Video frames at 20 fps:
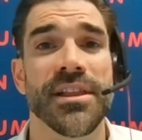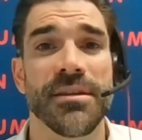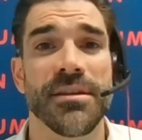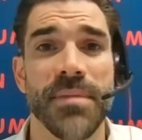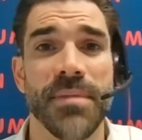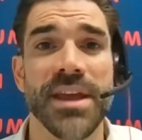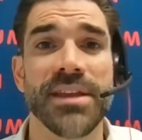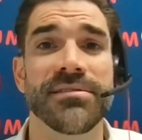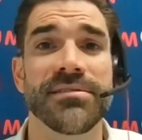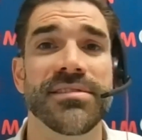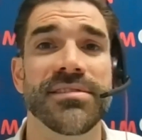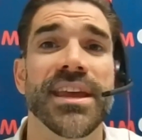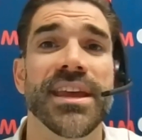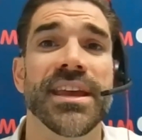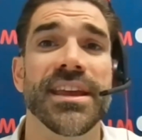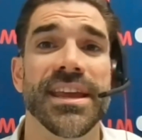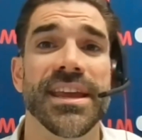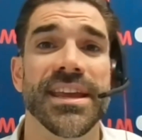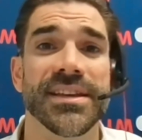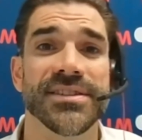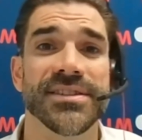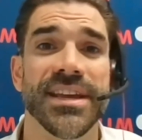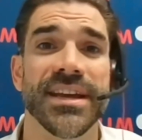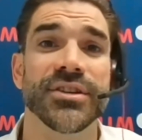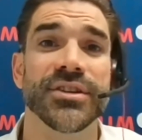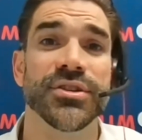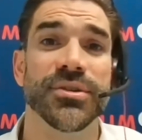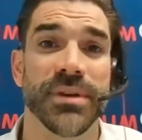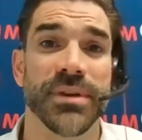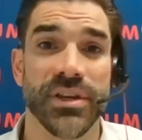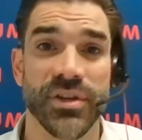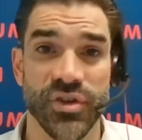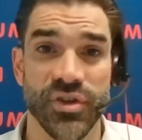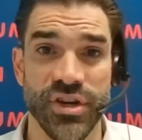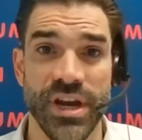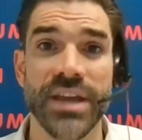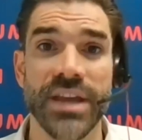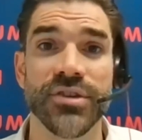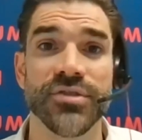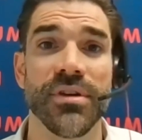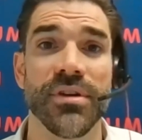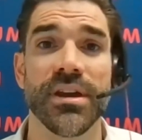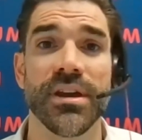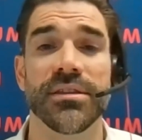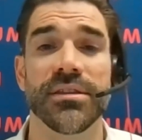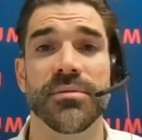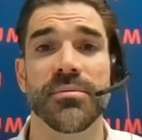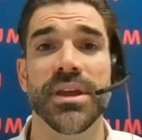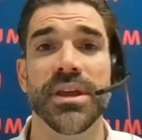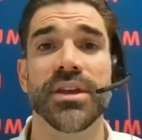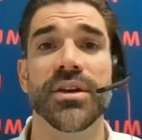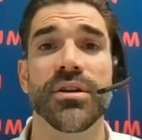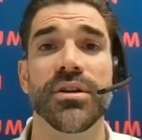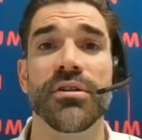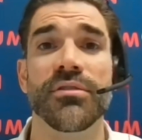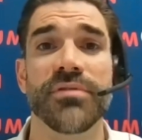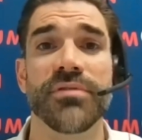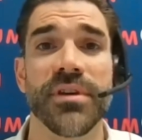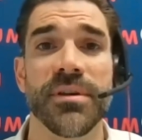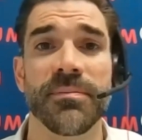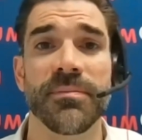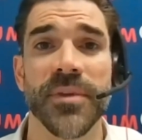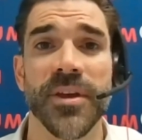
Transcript: main thing is the actual exchange rate that we can offer.